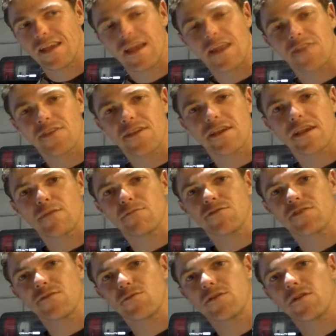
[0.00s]
I think a couple of
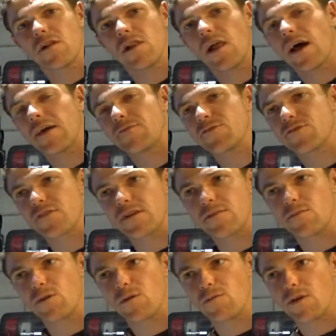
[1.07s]
times we did a live
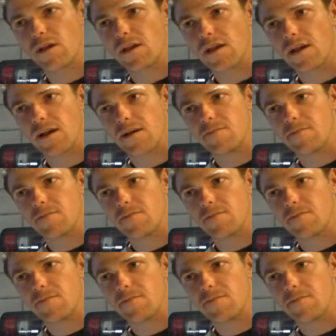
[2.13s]
stream where we